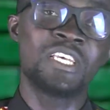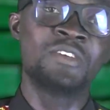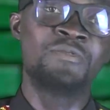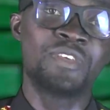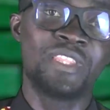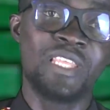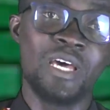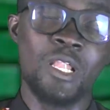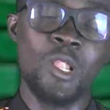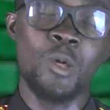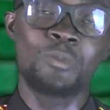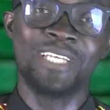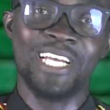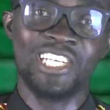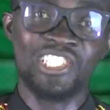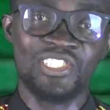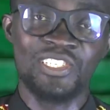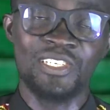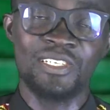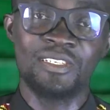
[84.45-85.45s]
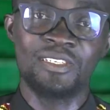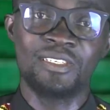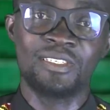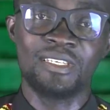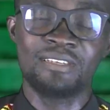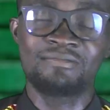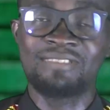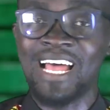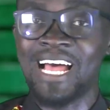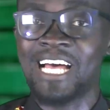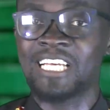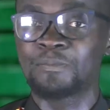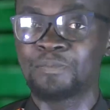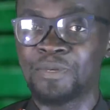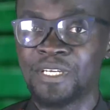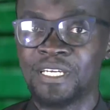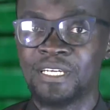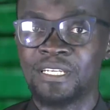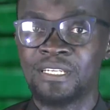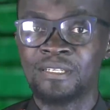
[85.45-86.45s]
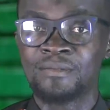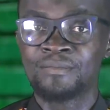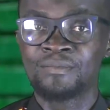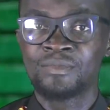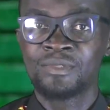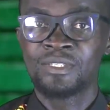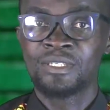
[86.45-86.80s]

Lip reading: infidel objections that has been